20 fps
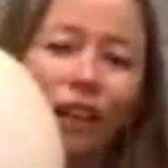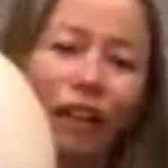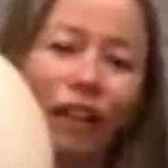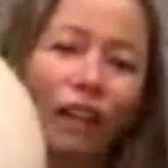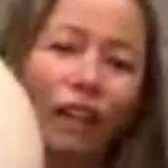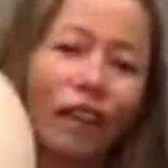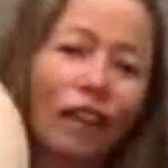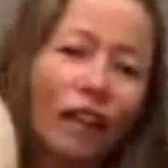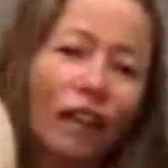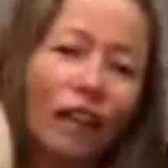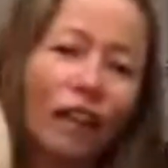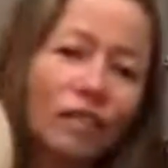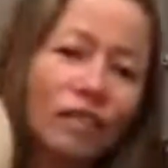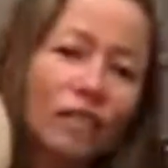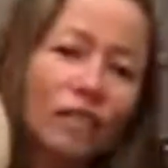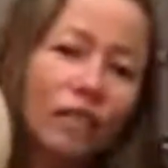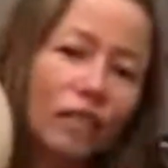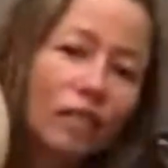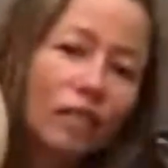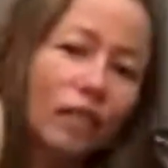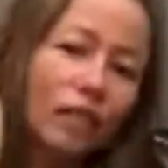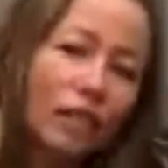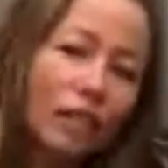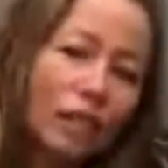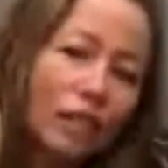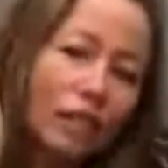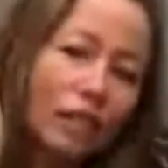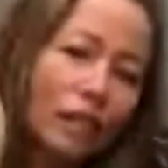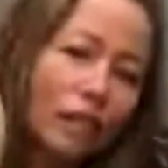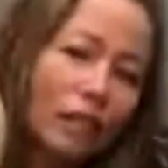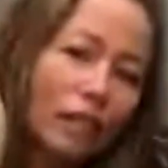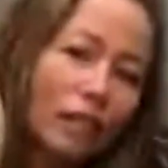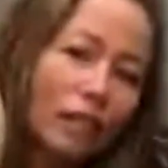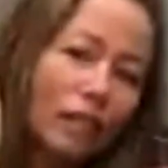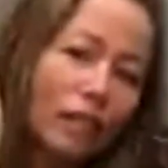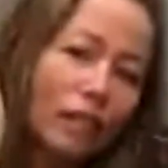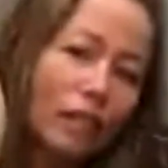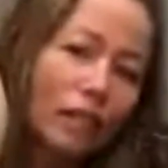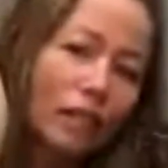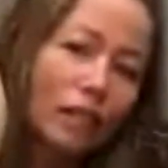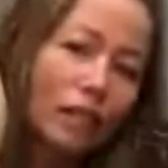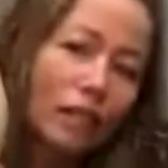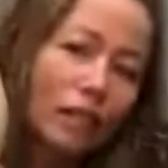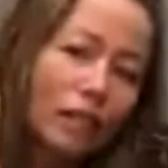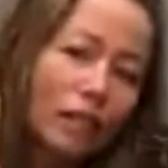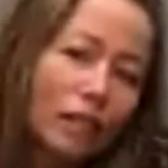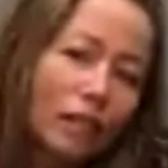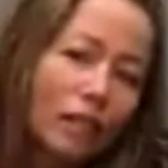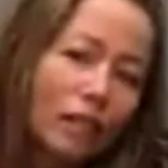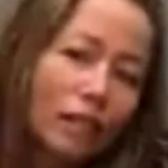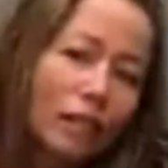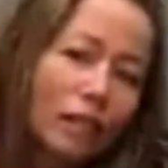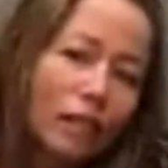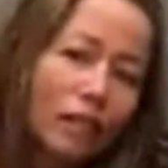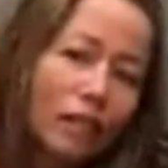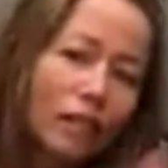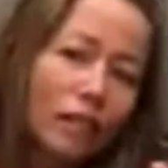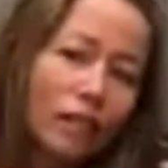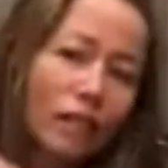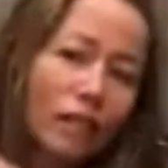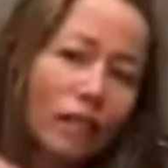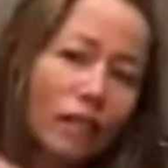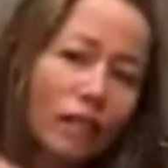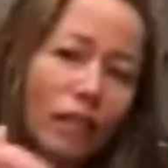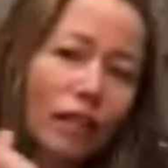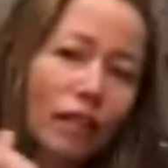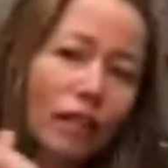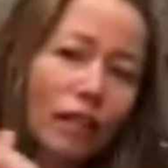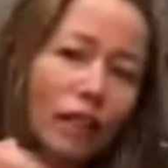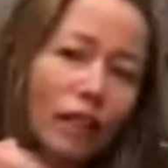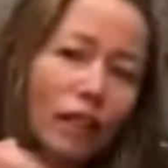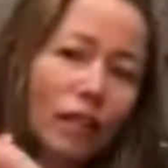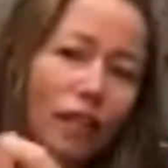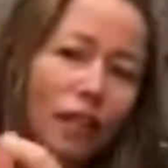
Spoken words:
This person isn't speaking.